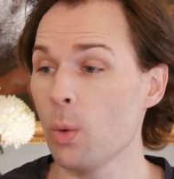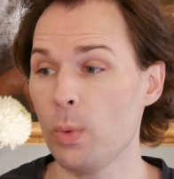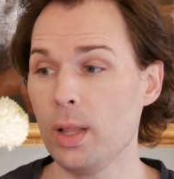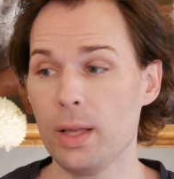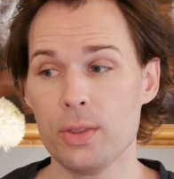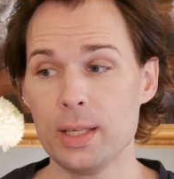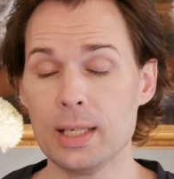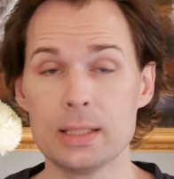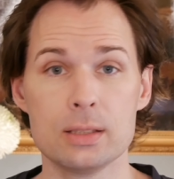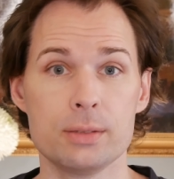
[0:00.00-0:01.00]
Well, I think
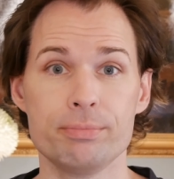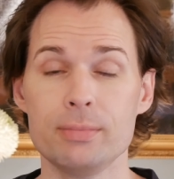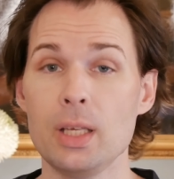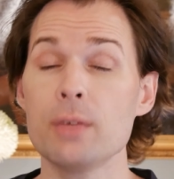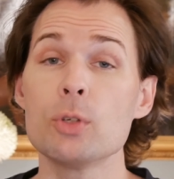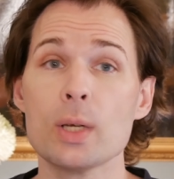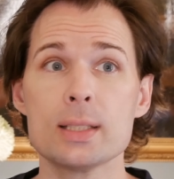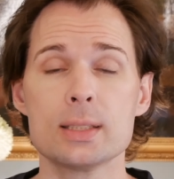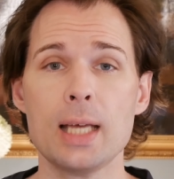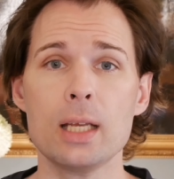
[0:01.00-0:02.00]
it's, if you can
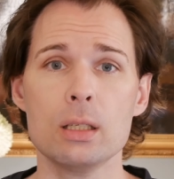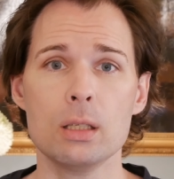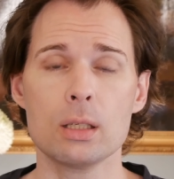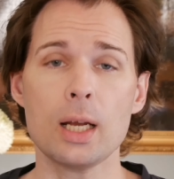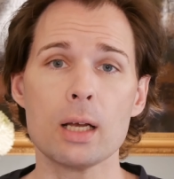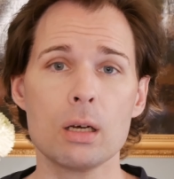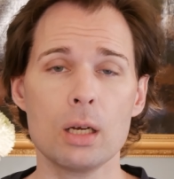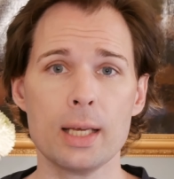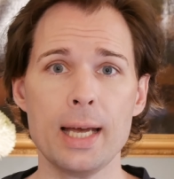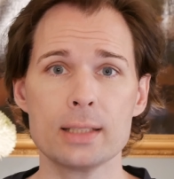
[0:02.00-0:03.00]
stand
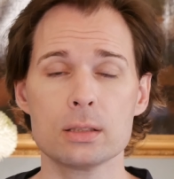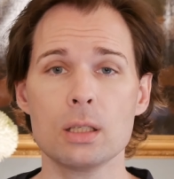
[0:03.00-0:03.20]
glycolic acid,